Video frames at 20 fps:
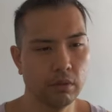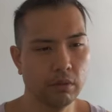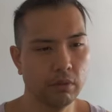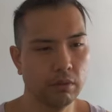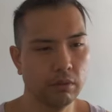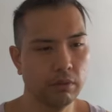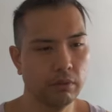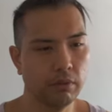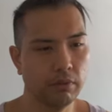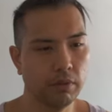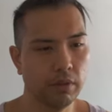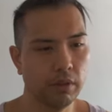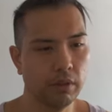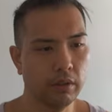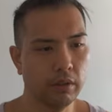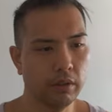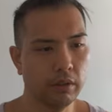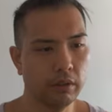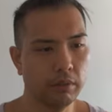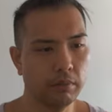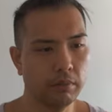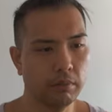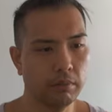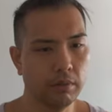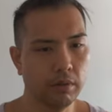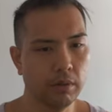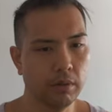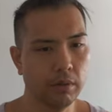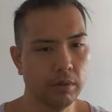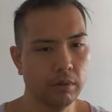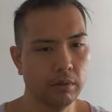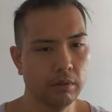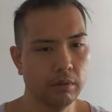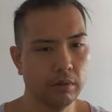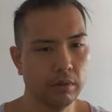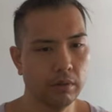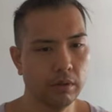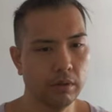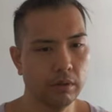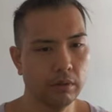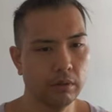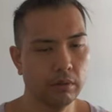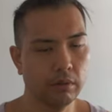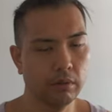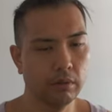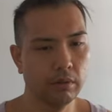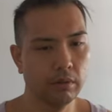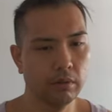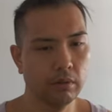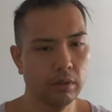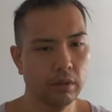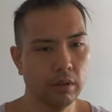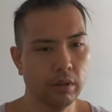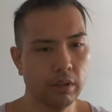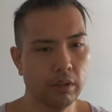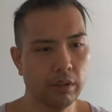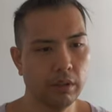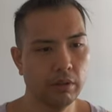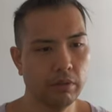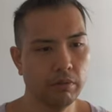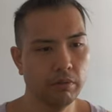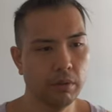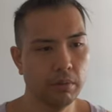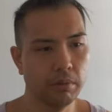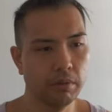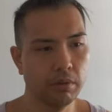find it, but I did remember